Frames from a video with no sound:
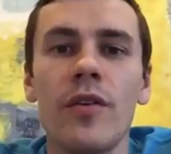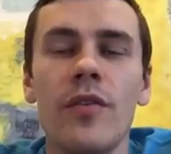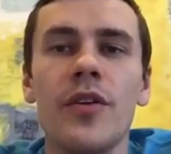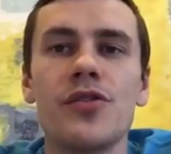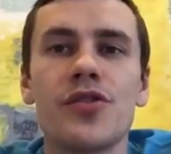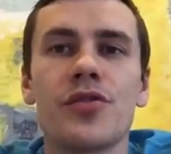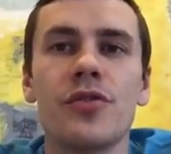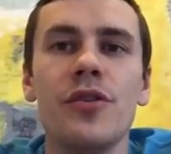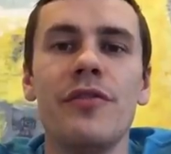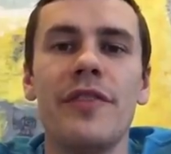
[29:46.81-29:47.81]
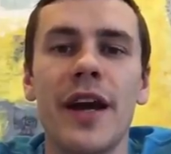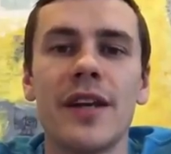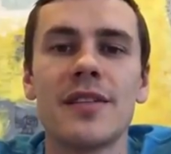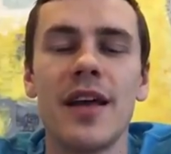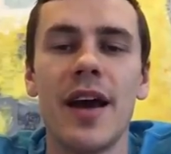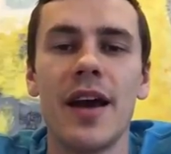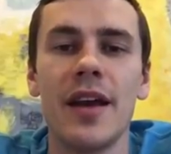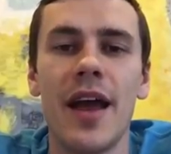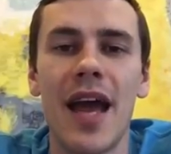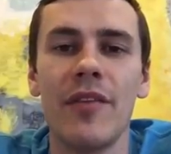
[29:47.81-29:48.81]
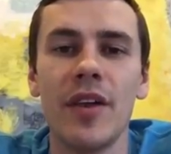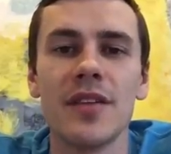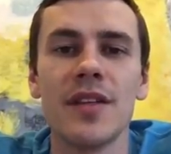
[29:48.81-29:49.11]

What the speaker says: the true effects that having a